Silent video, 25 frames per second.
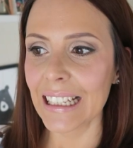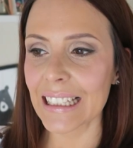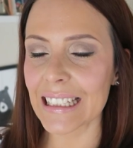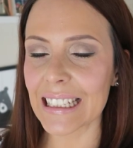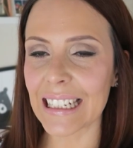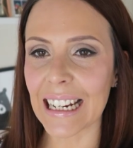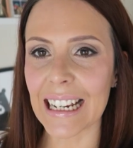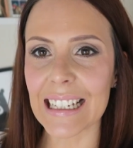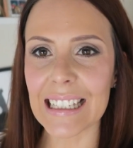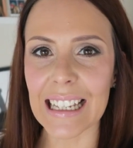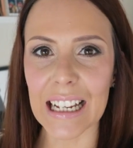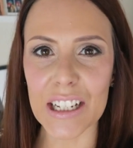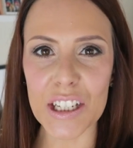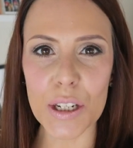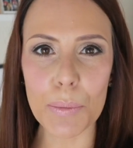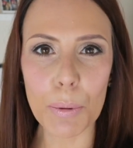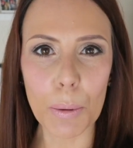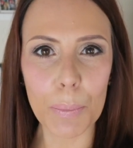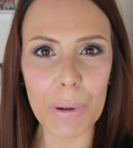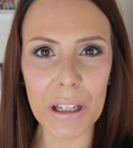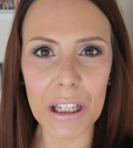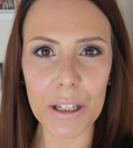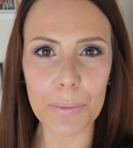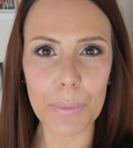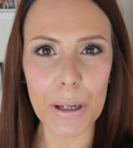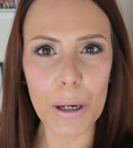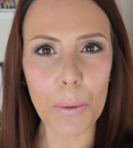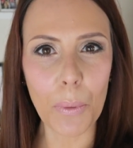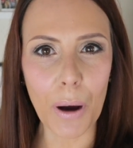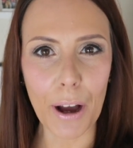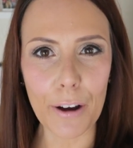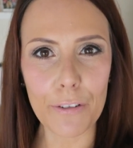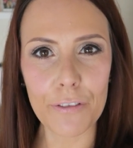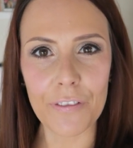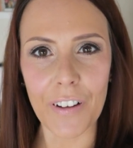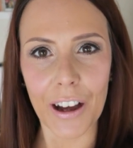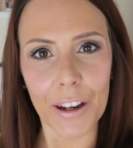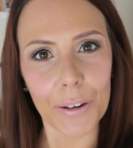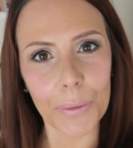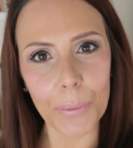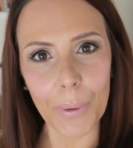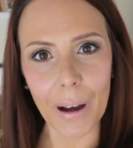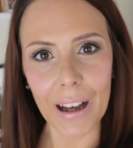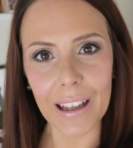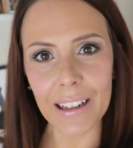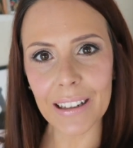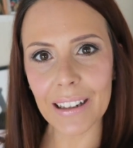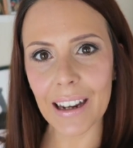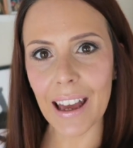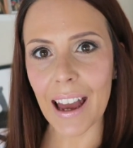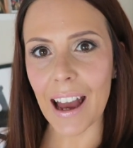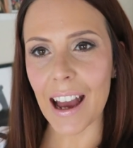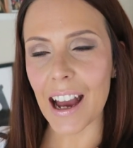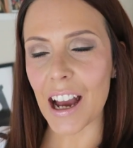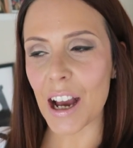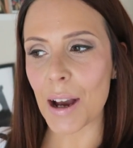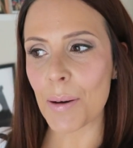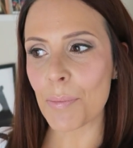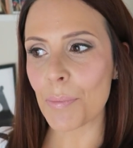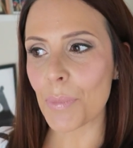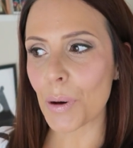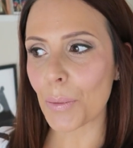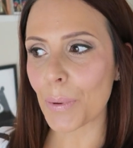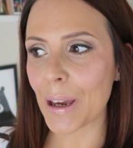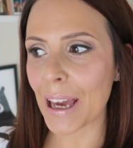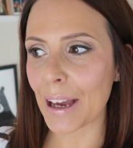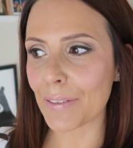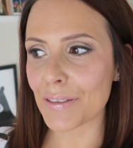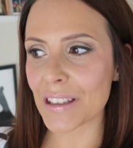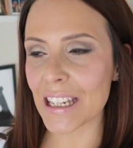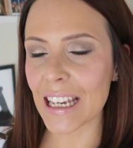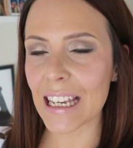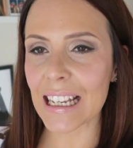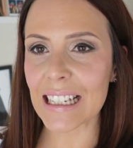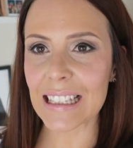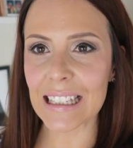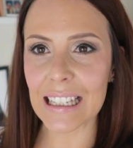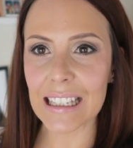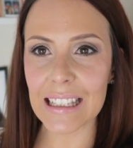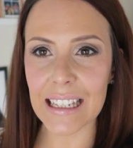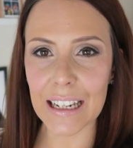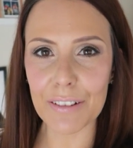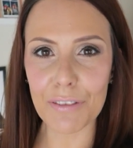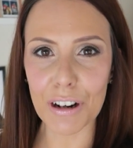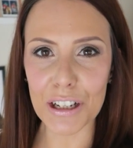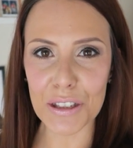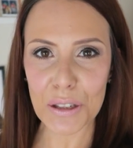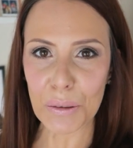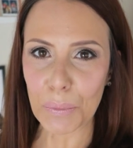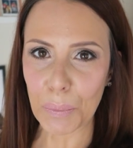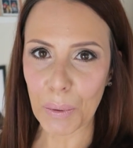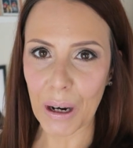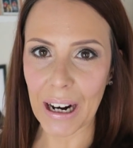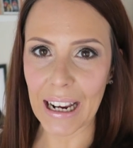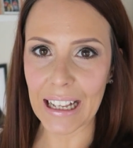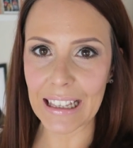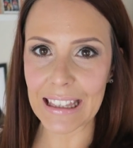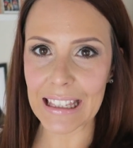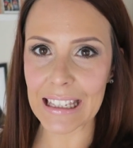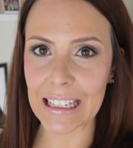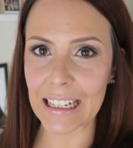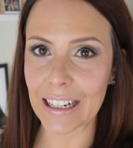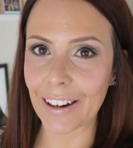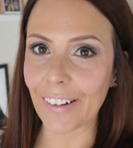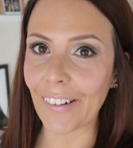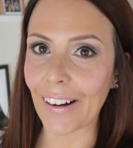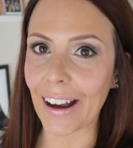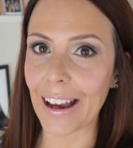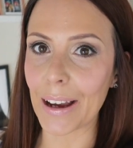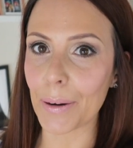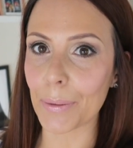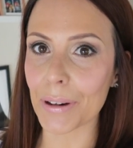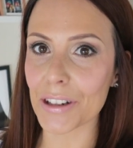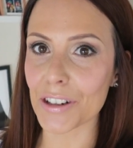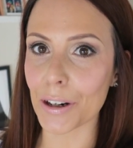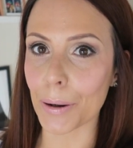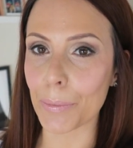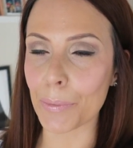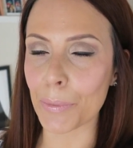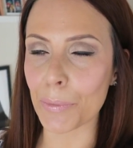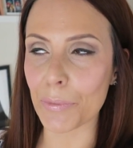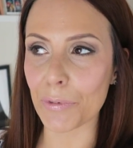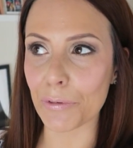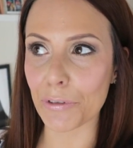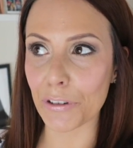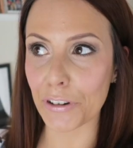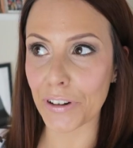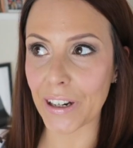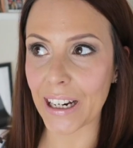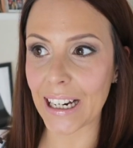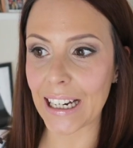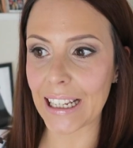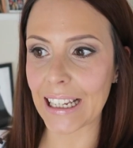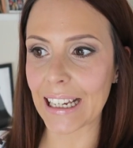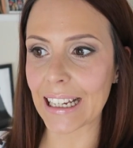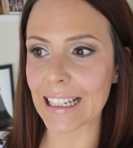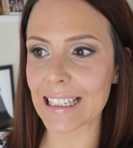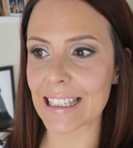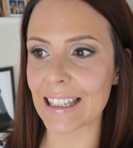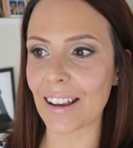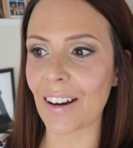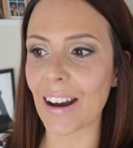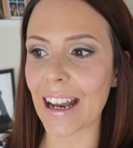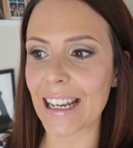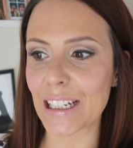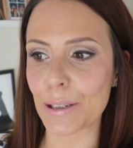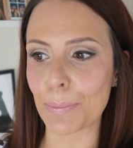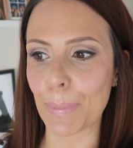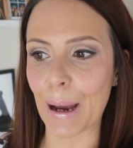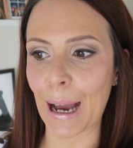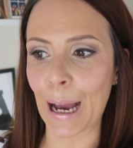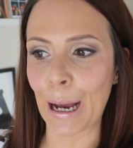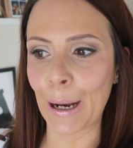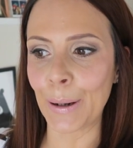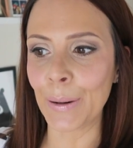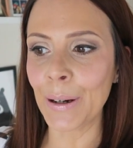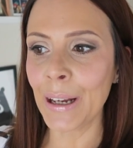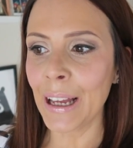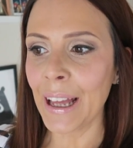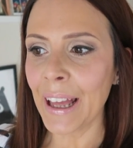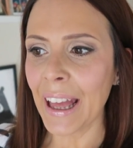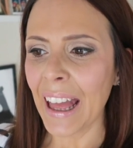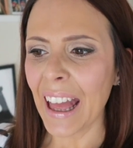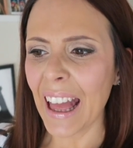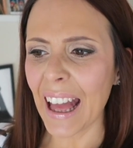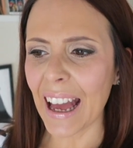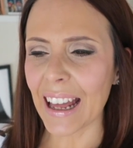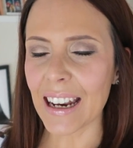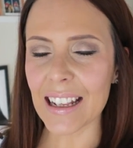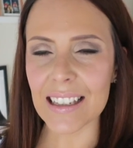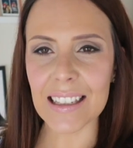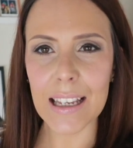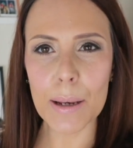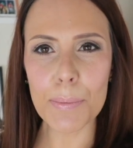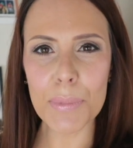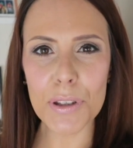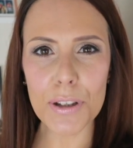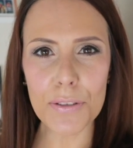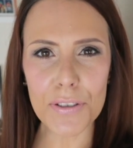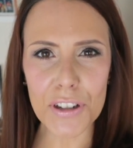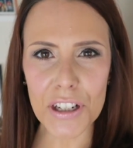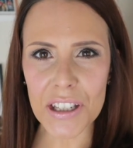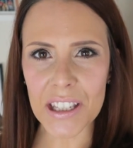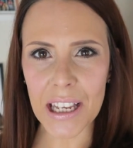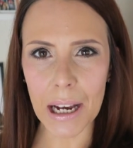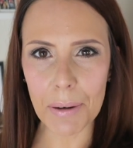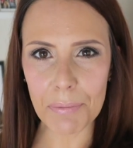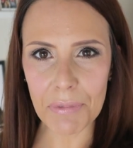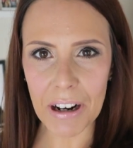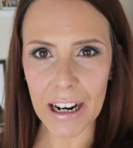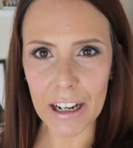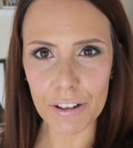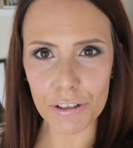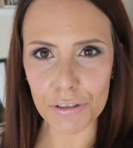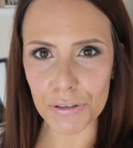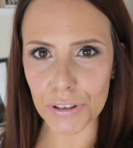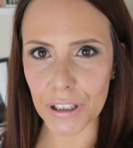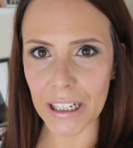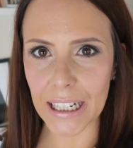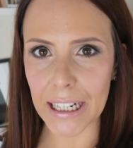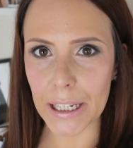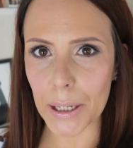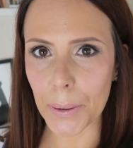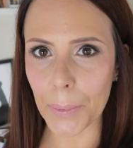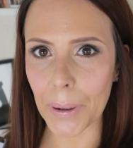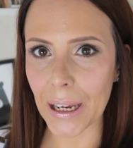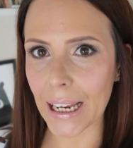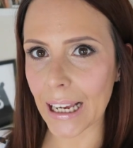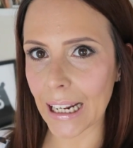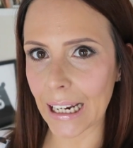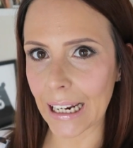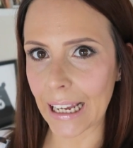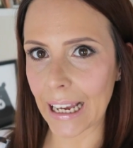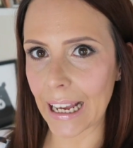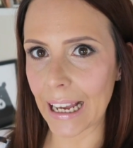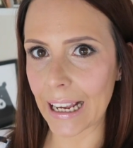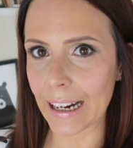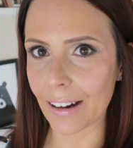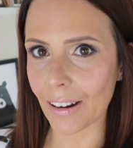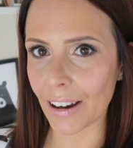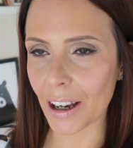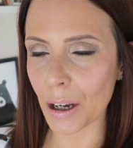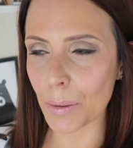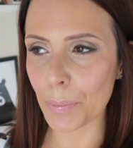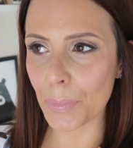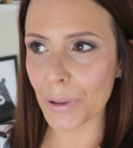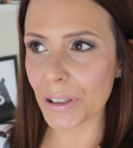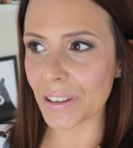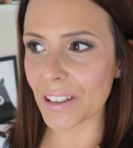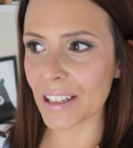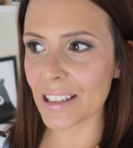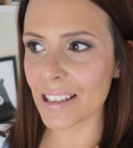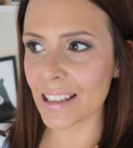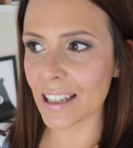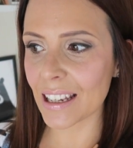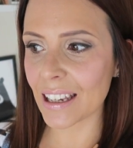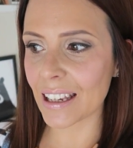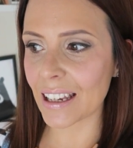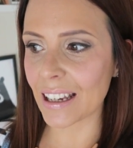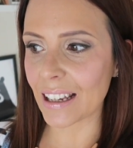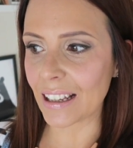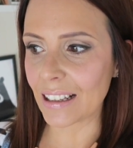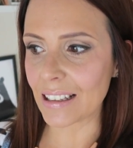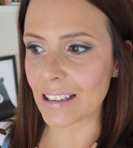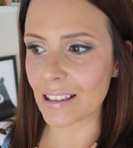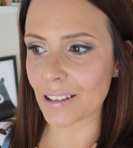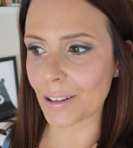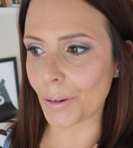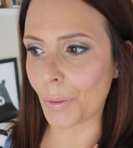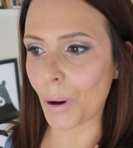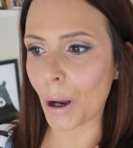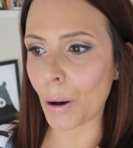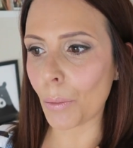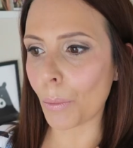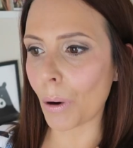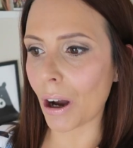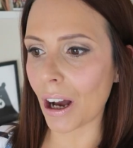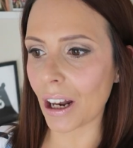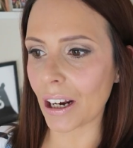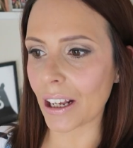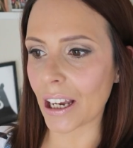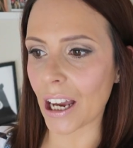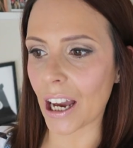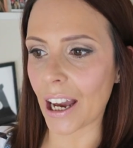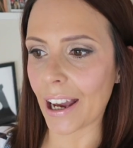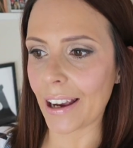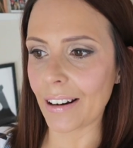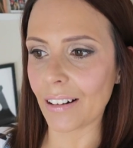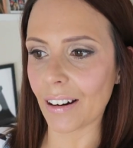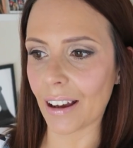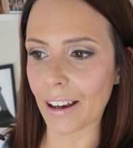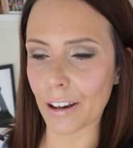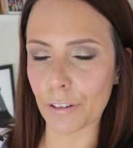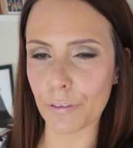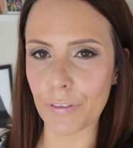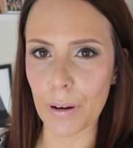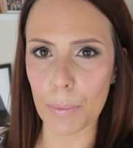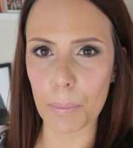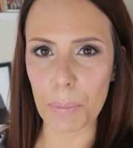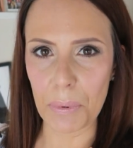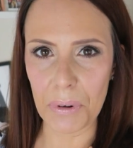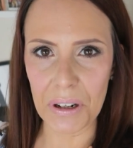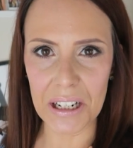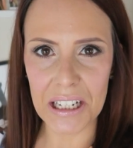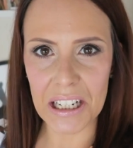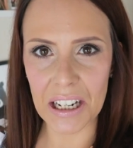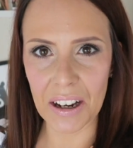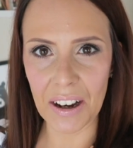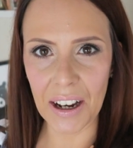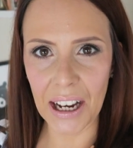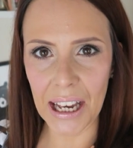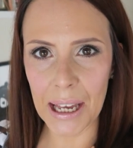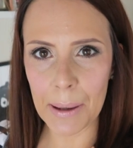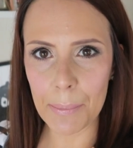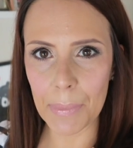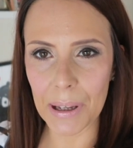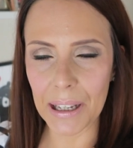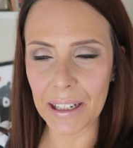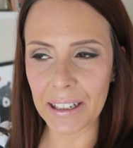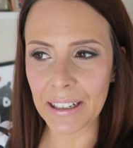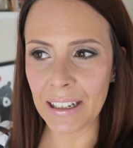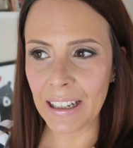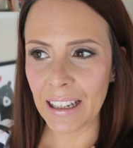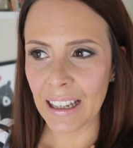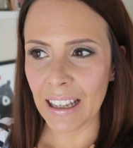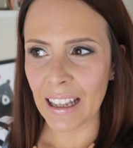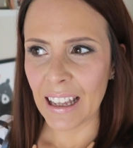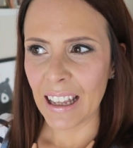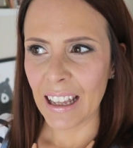today's actually probably going to be quite a fun one. We have tickets to see Russell Brand tonight, which I'm really excited about. And it seems to have just come around really quickly. Like, I booked these tickets quite a while ago, like February time, and